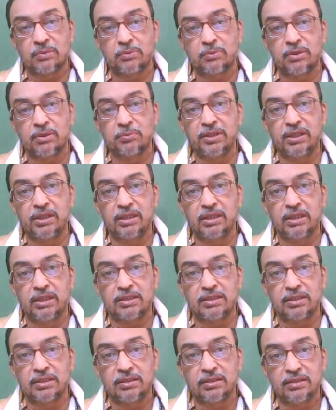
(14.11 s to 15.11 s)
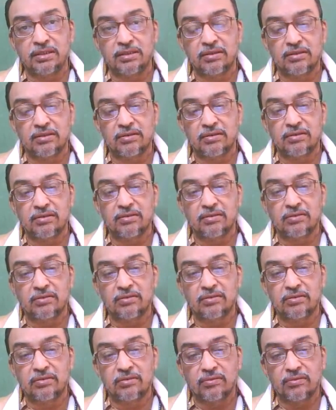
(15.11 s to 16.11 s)
of communication
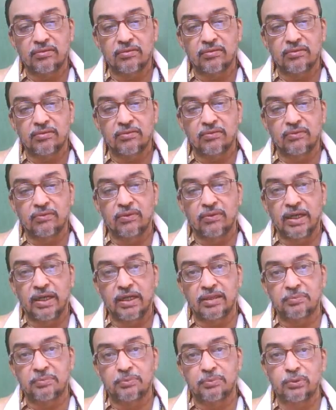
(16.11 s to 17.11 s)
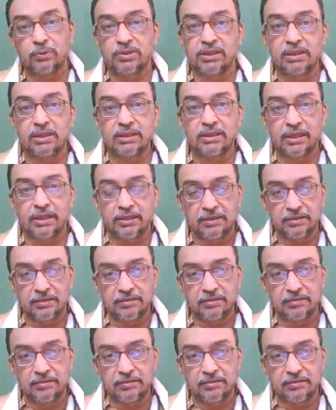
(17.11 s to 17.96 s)
via the postal channel.